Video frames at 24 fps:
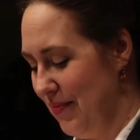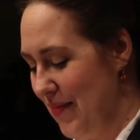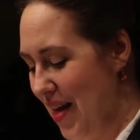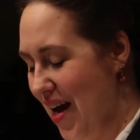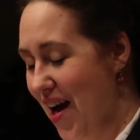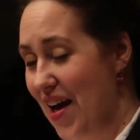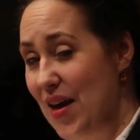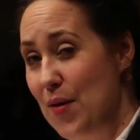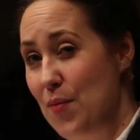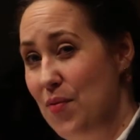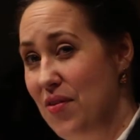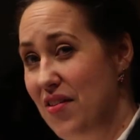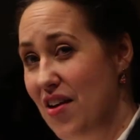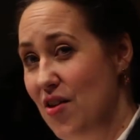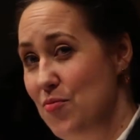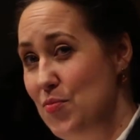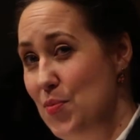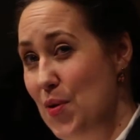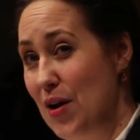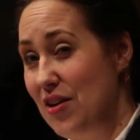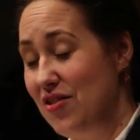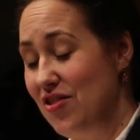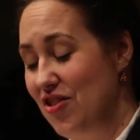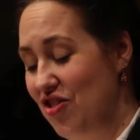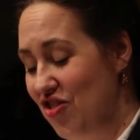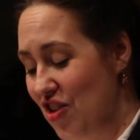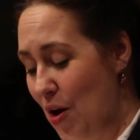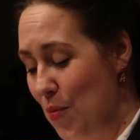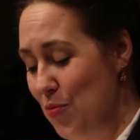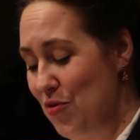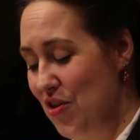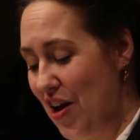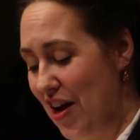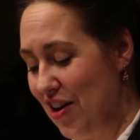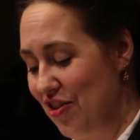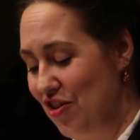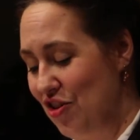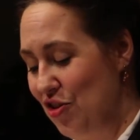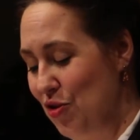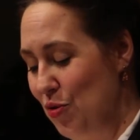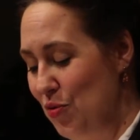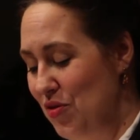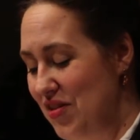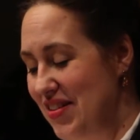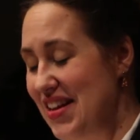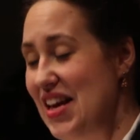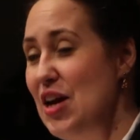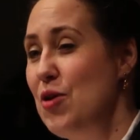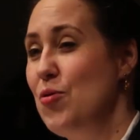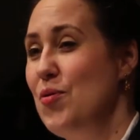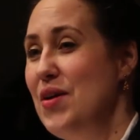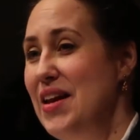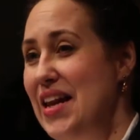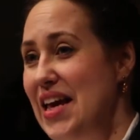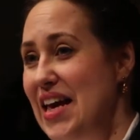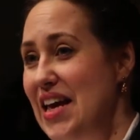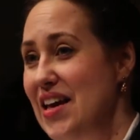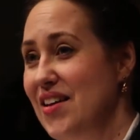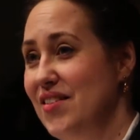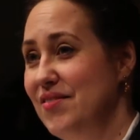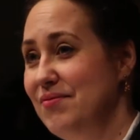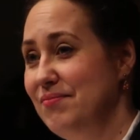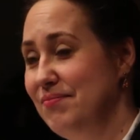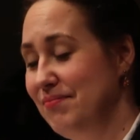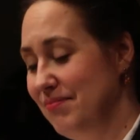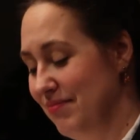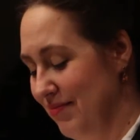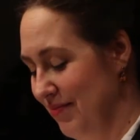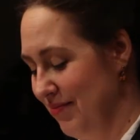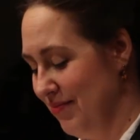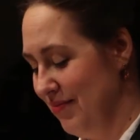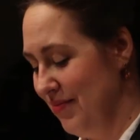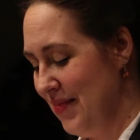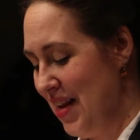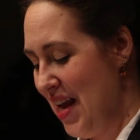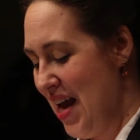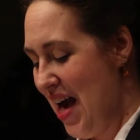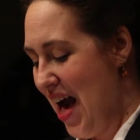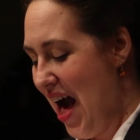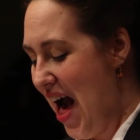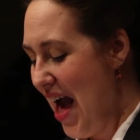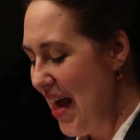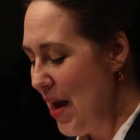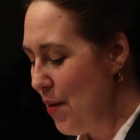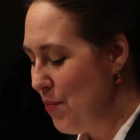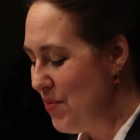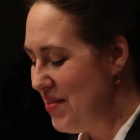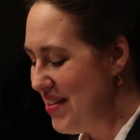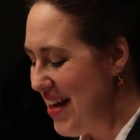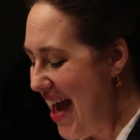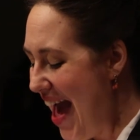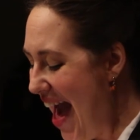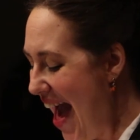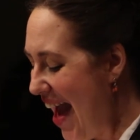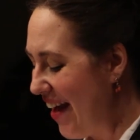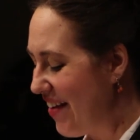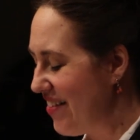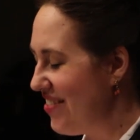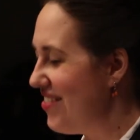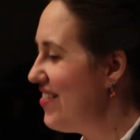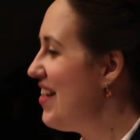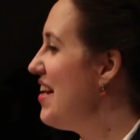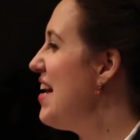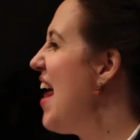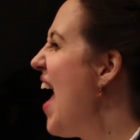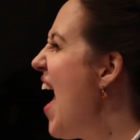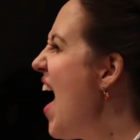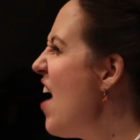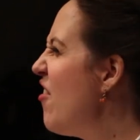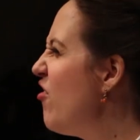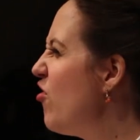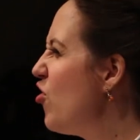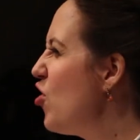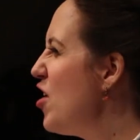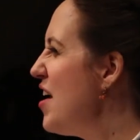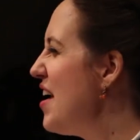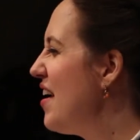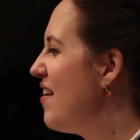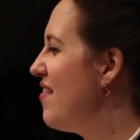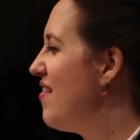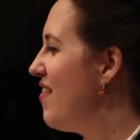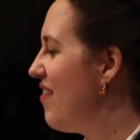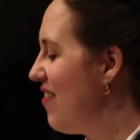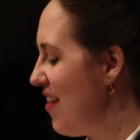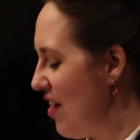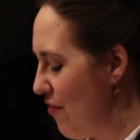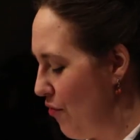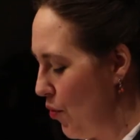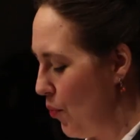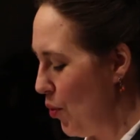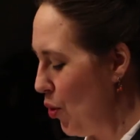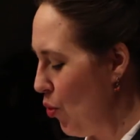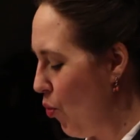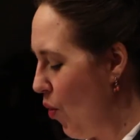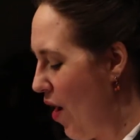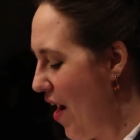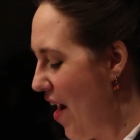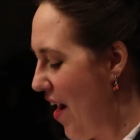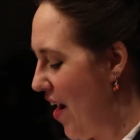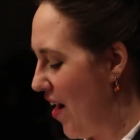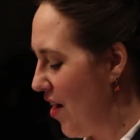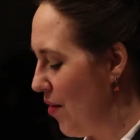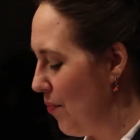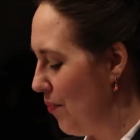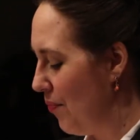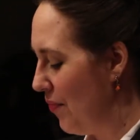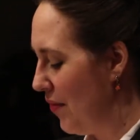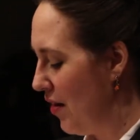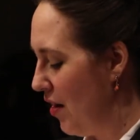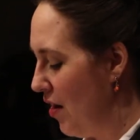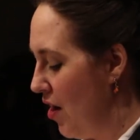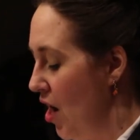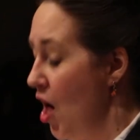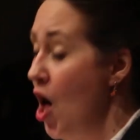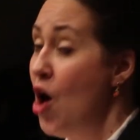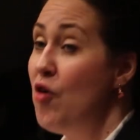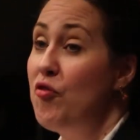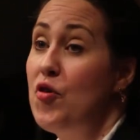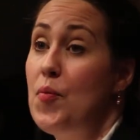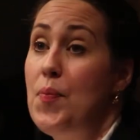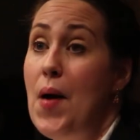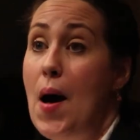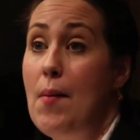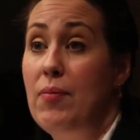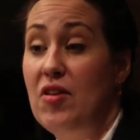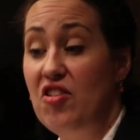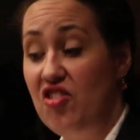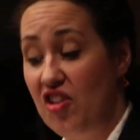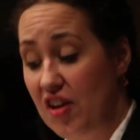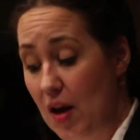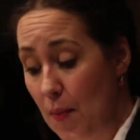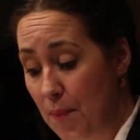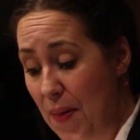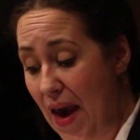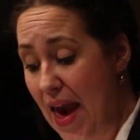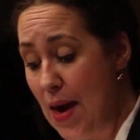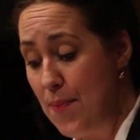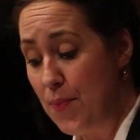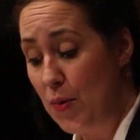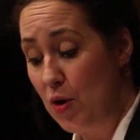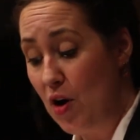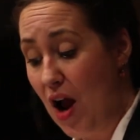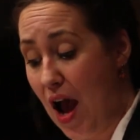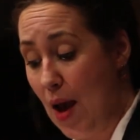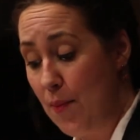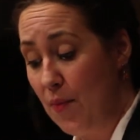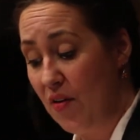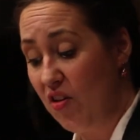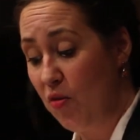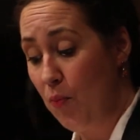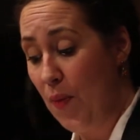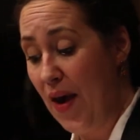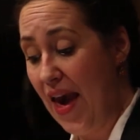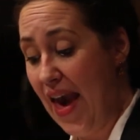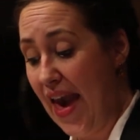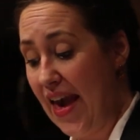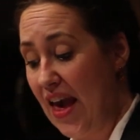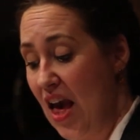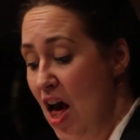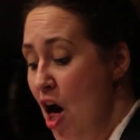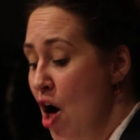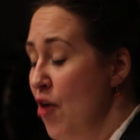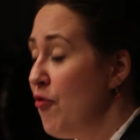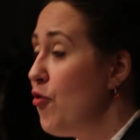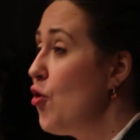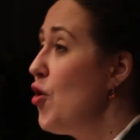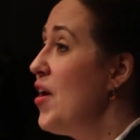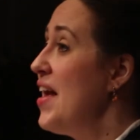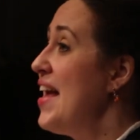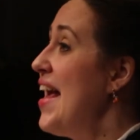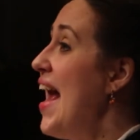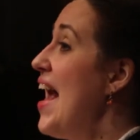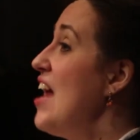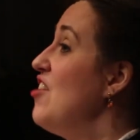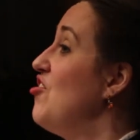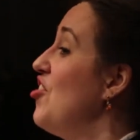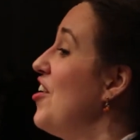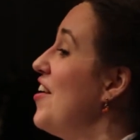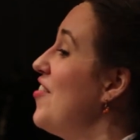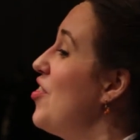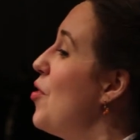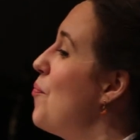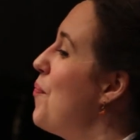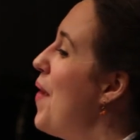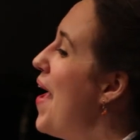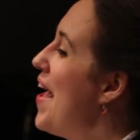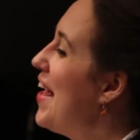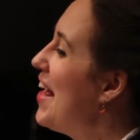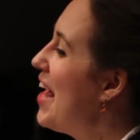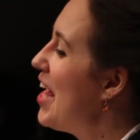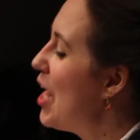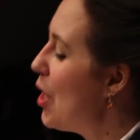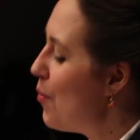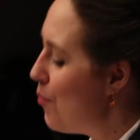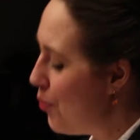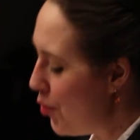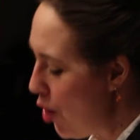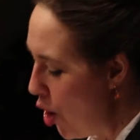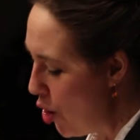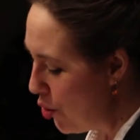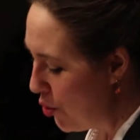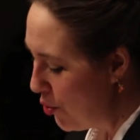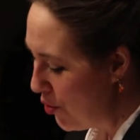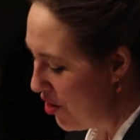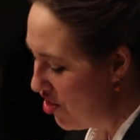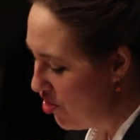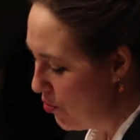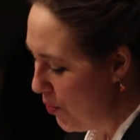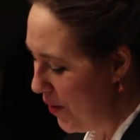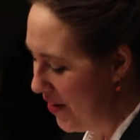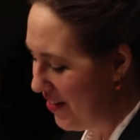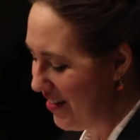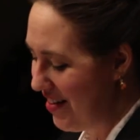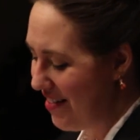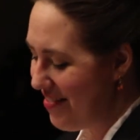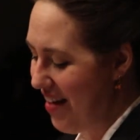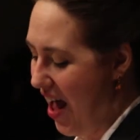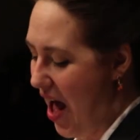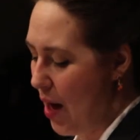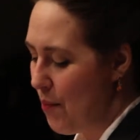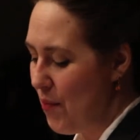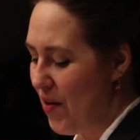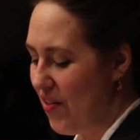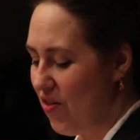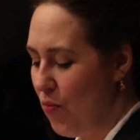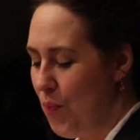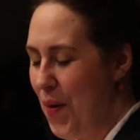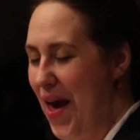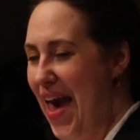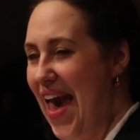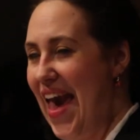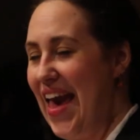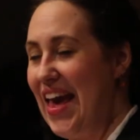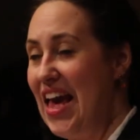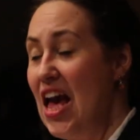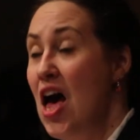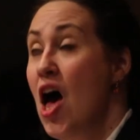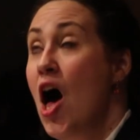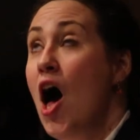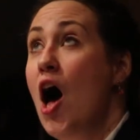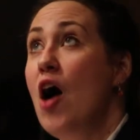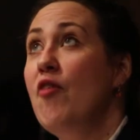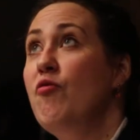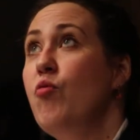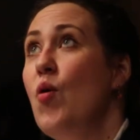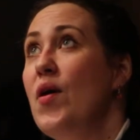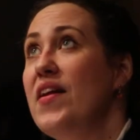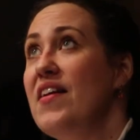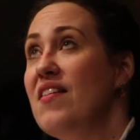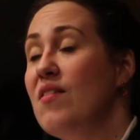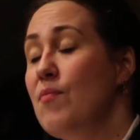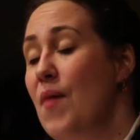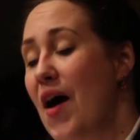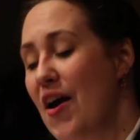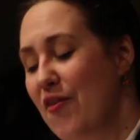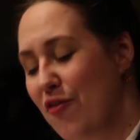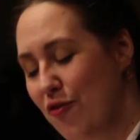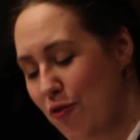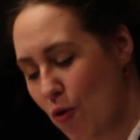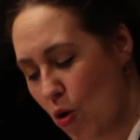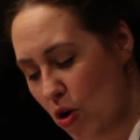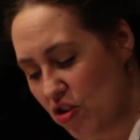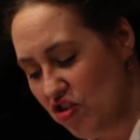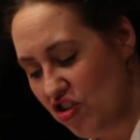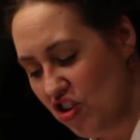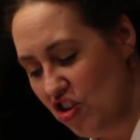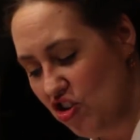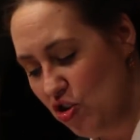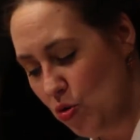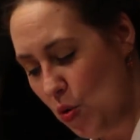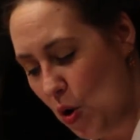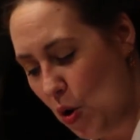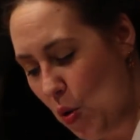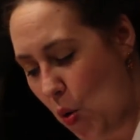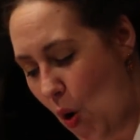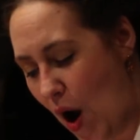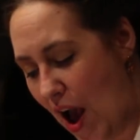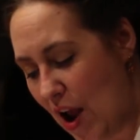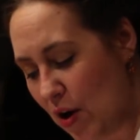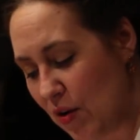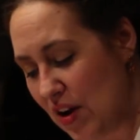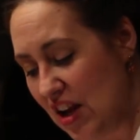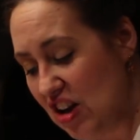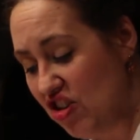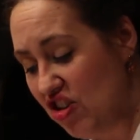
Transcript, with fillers: I am subject, subject to tyranny. I am taxed in every conceivable way for publishing a paper, I must pay. For engaging in the banking and brokerage business, I must pay. Of what is my fortune to acquire